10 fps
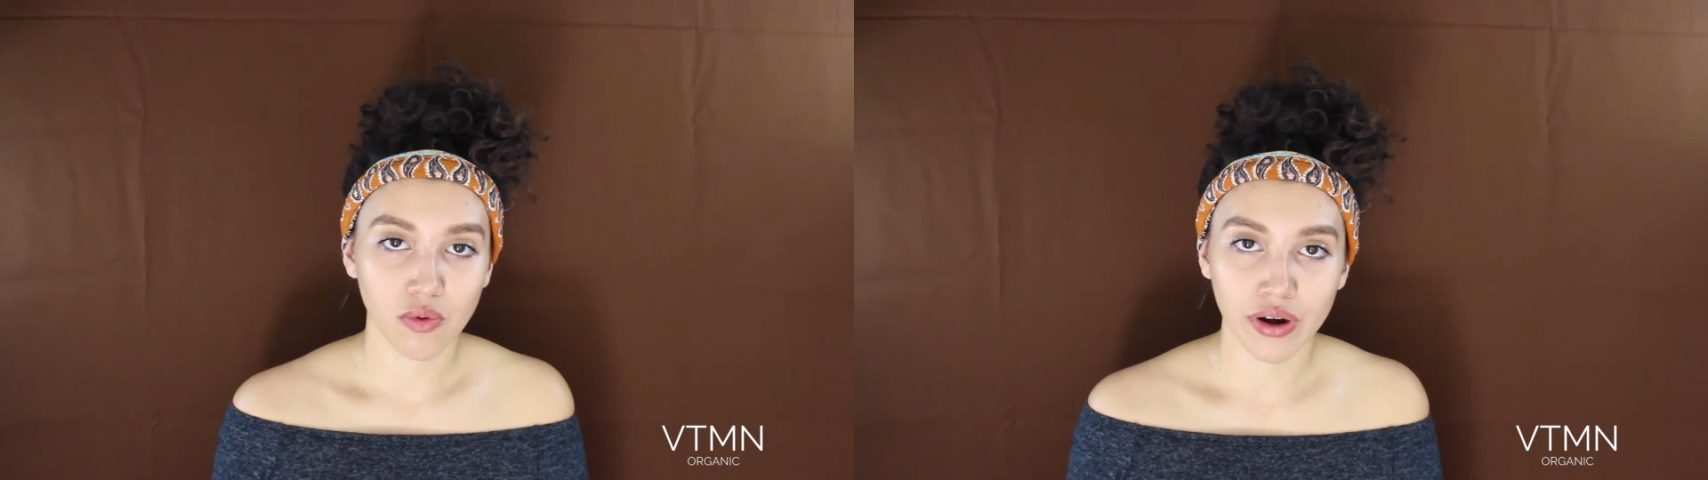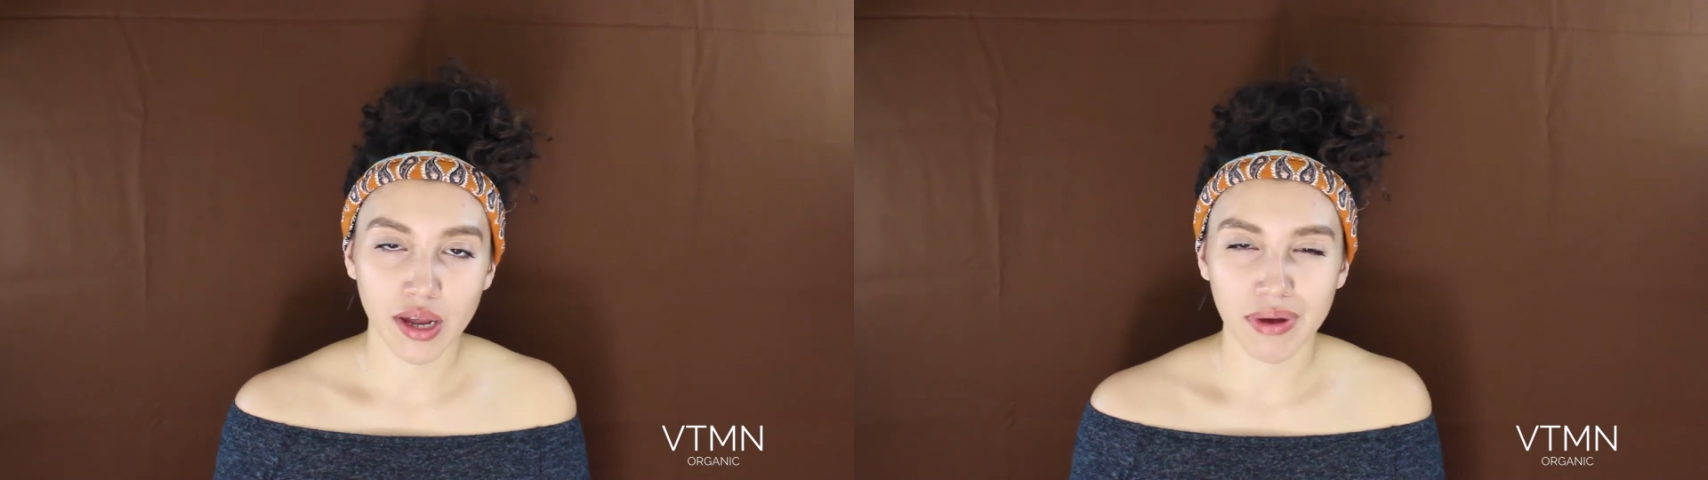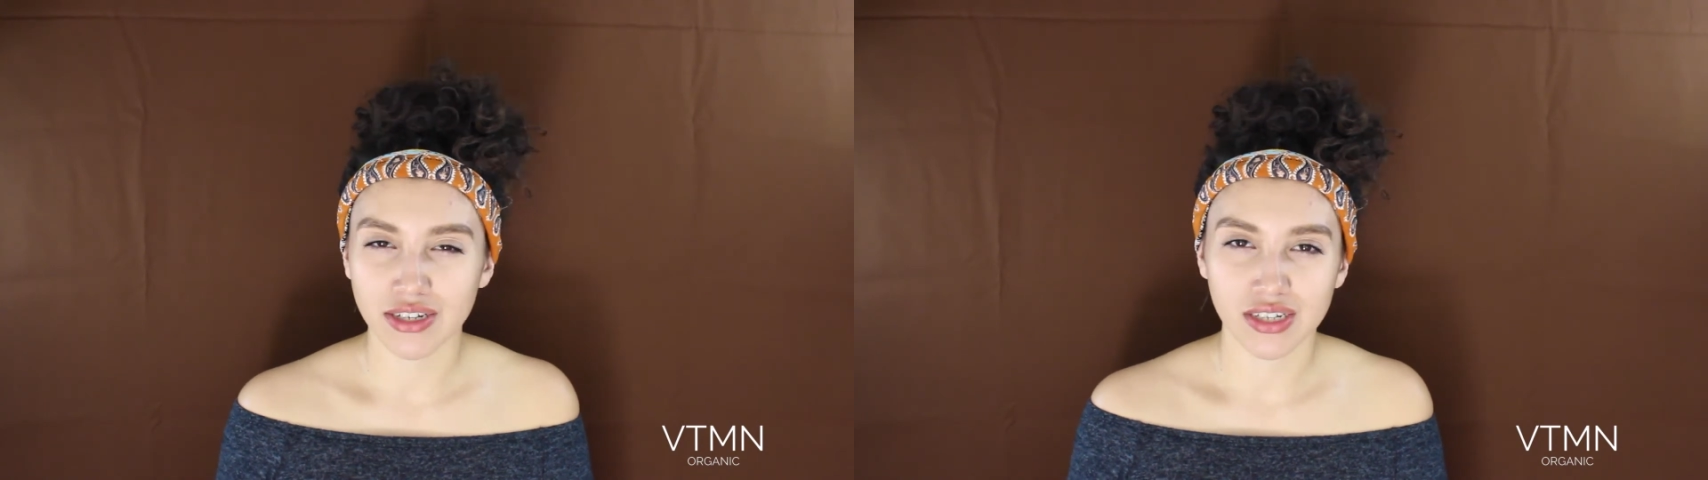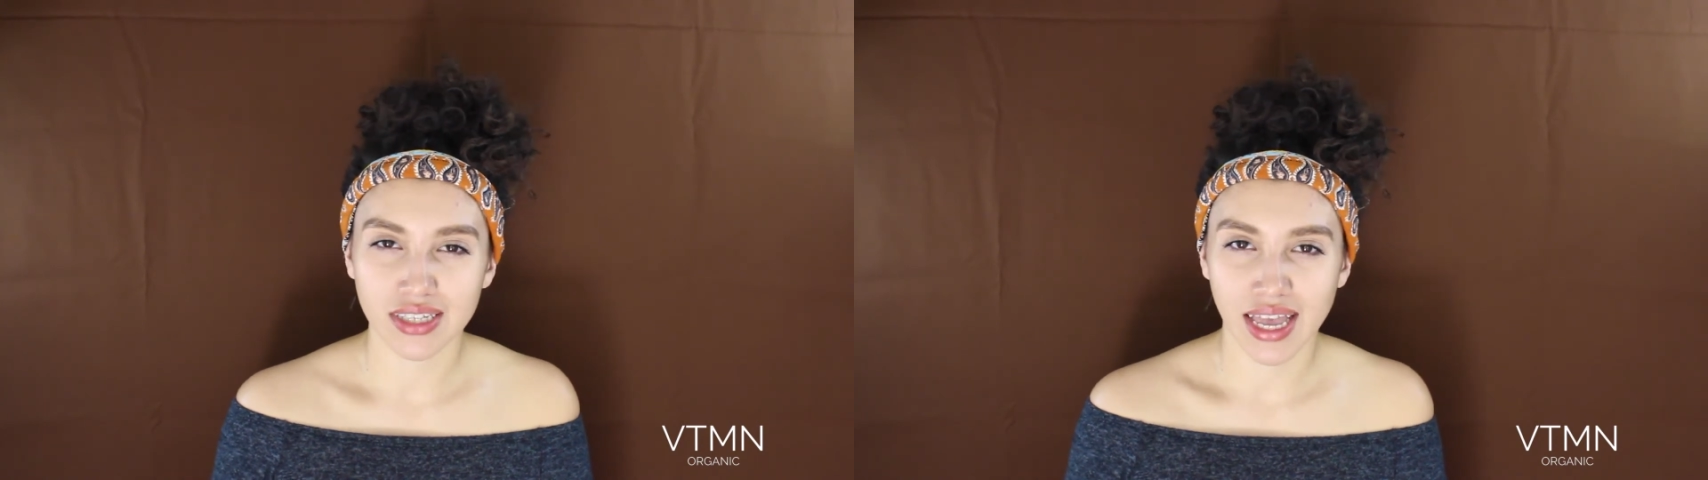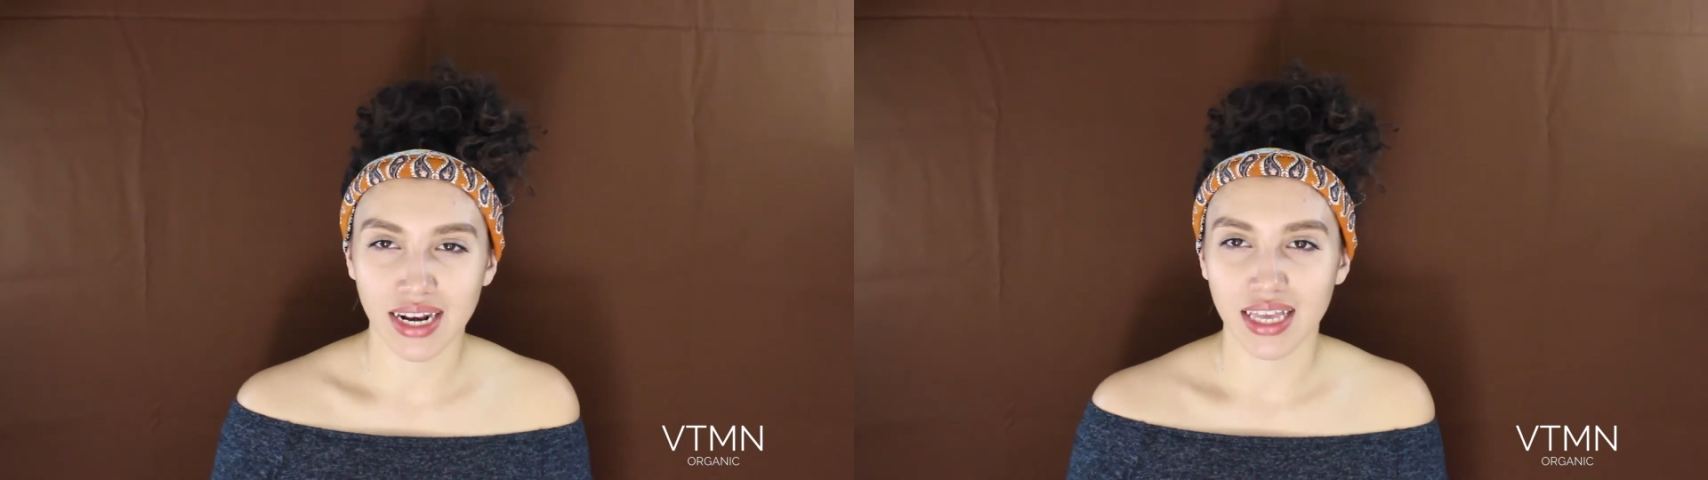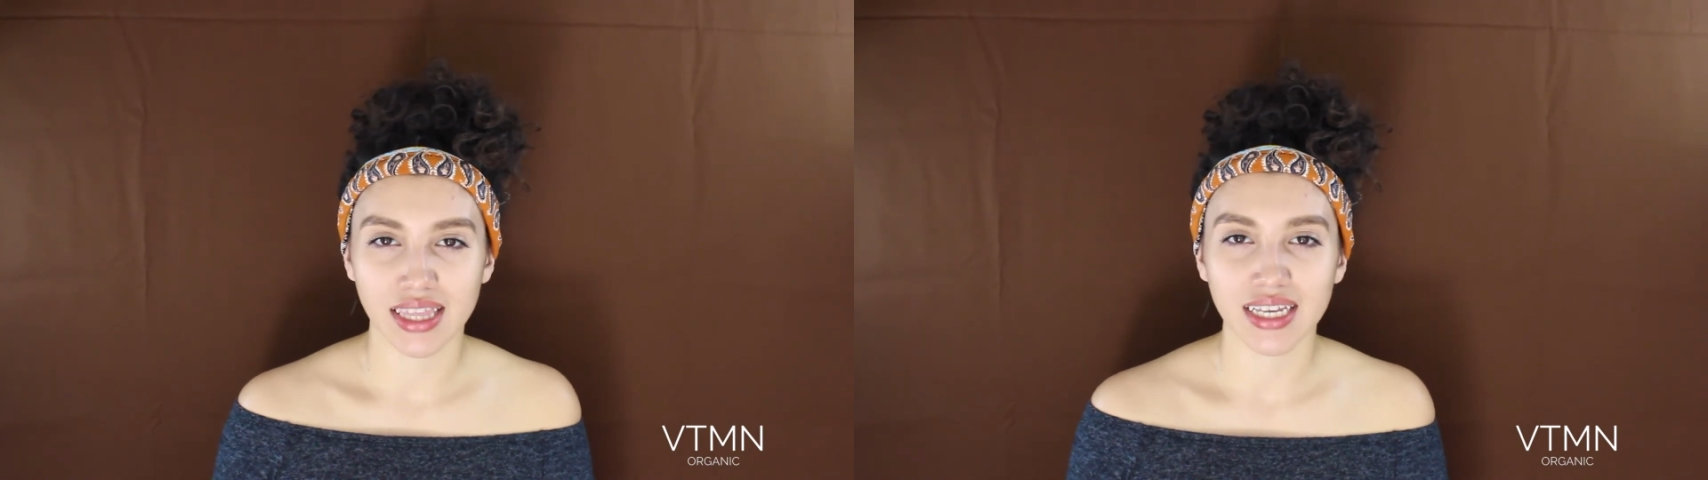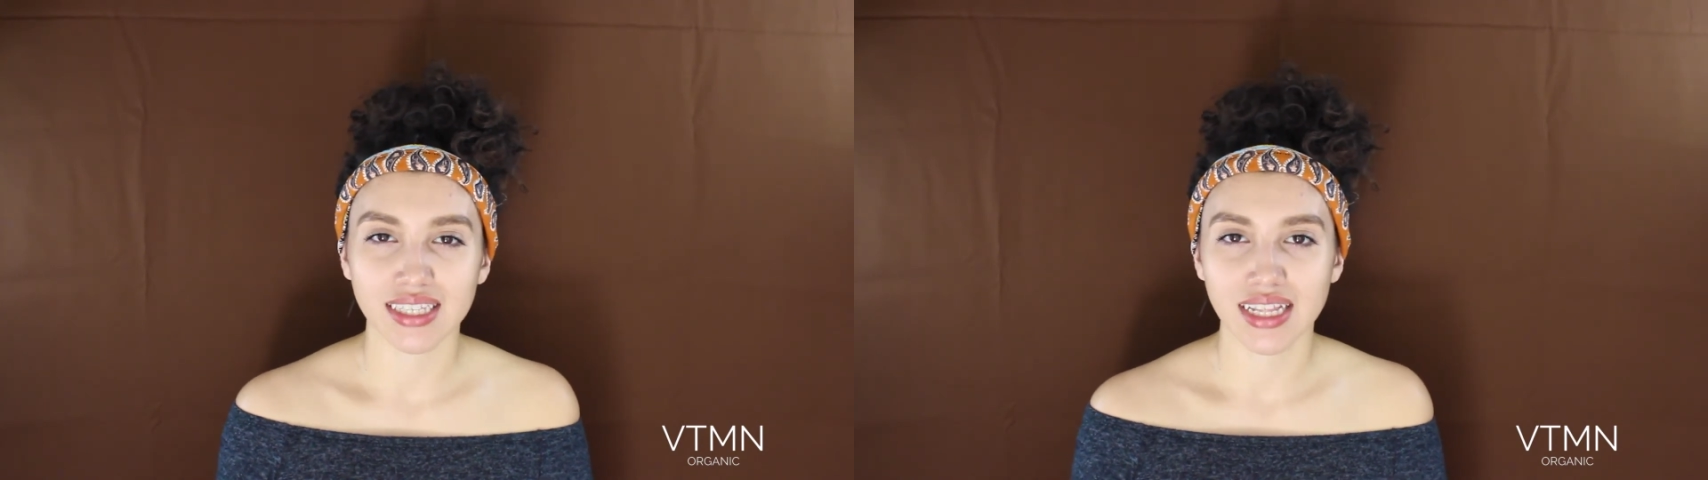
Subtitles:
worry about your skin. Like that's